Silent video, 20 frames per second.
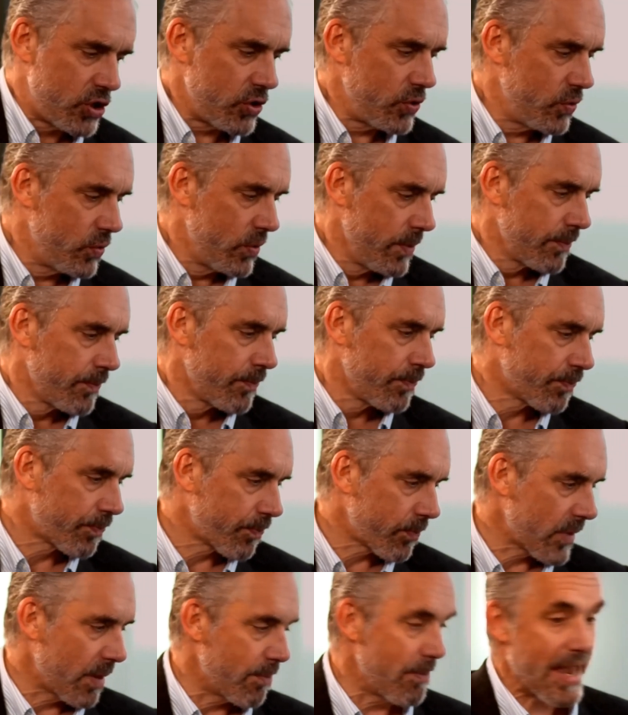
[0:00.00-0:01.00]
to
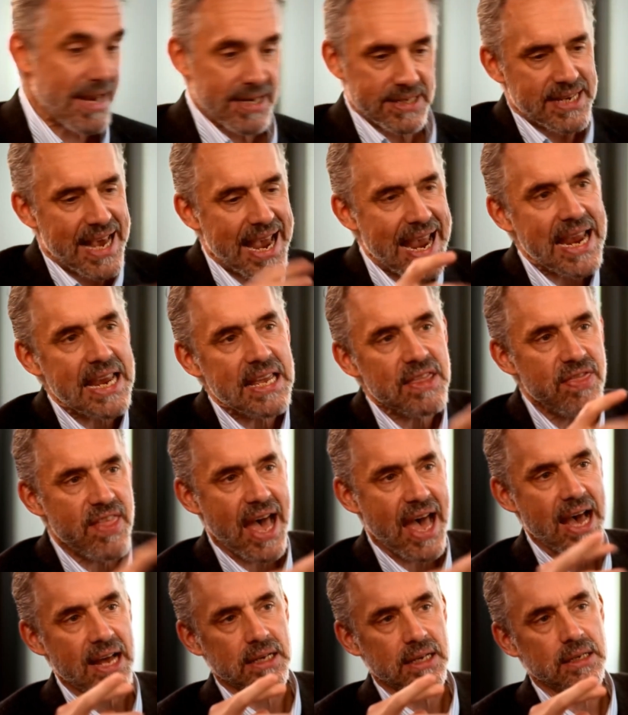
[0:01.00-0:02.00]
maintain
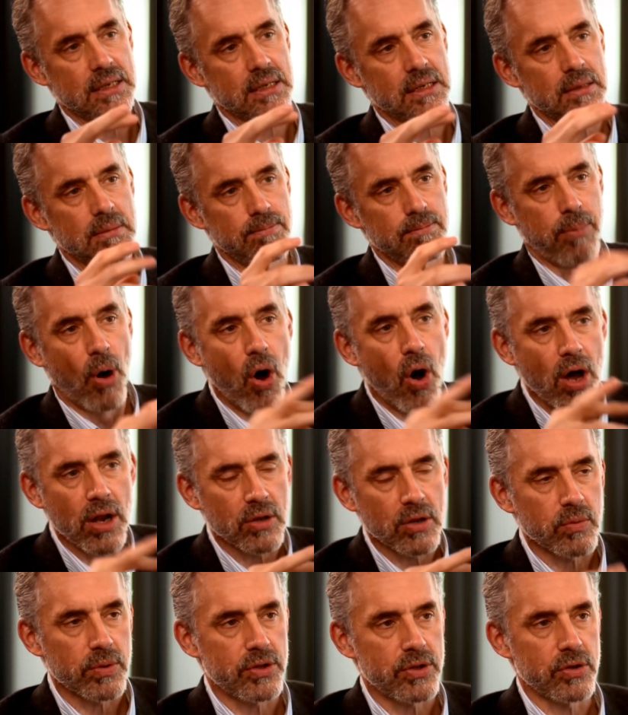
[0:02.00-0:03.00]
that
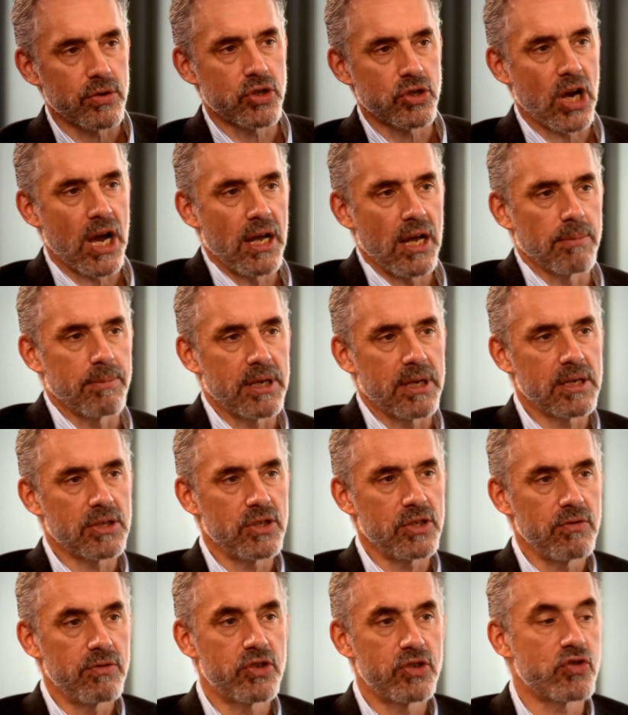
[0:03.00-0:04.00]
bond with your child
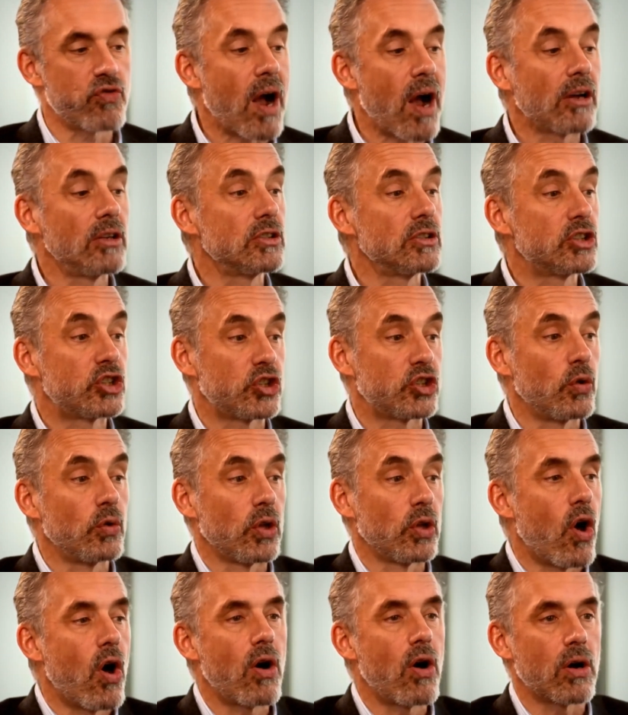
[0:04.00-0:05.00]
because you've struggled so
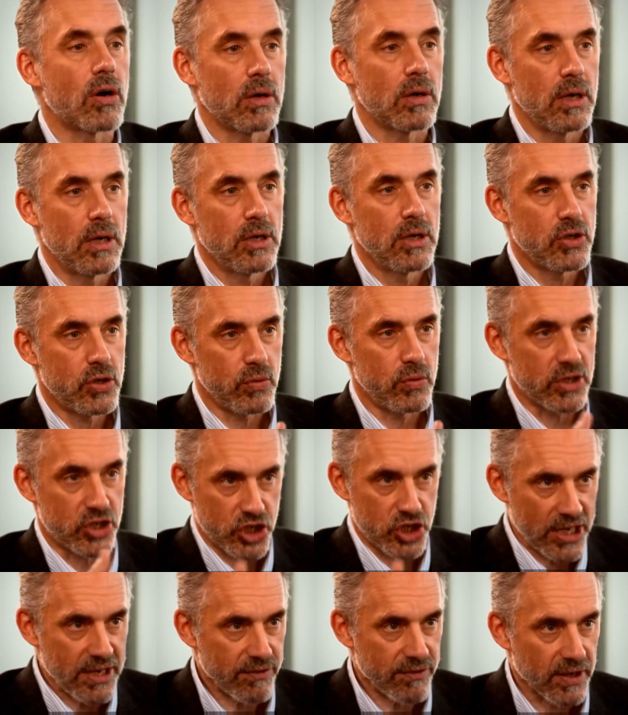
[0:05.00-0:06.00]
long to
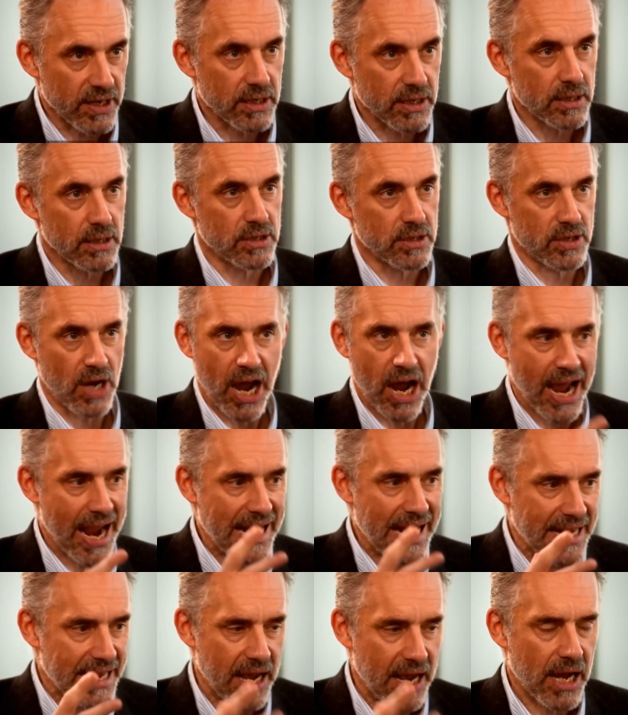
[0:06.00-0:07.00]
achieve it. It's
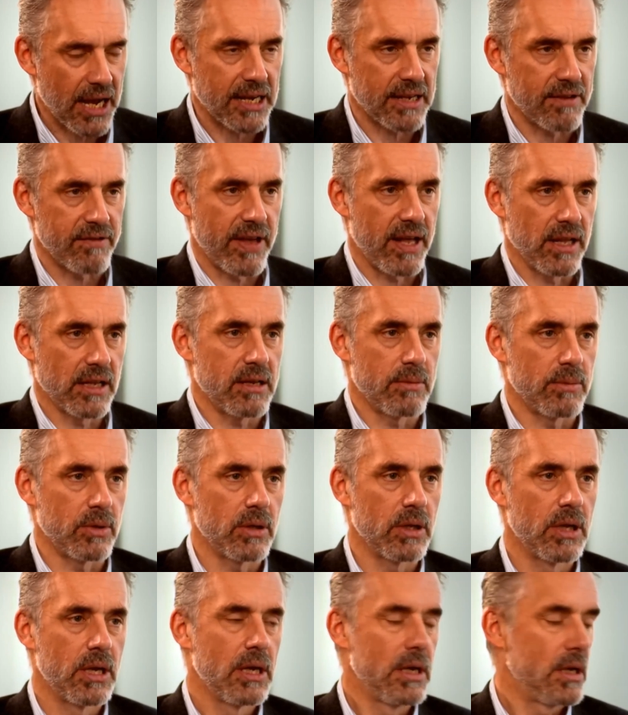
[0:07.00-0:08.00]
highly, highly
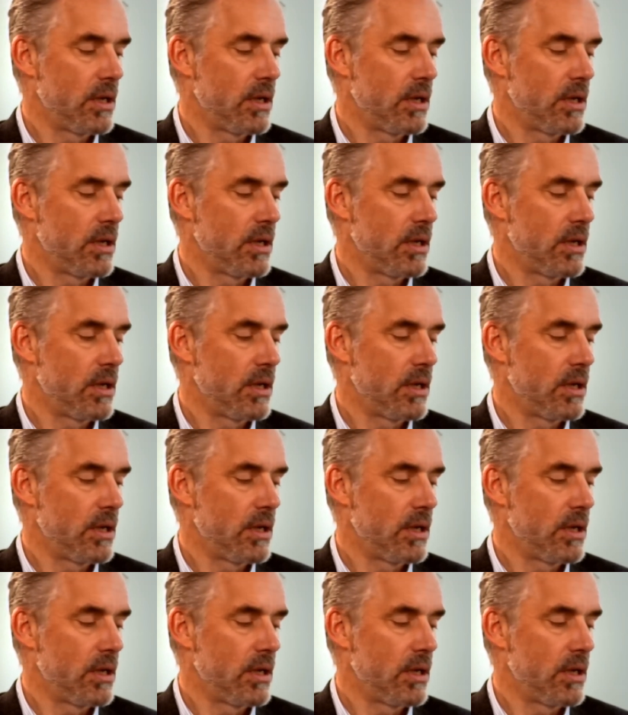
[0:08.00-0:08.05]
valuable.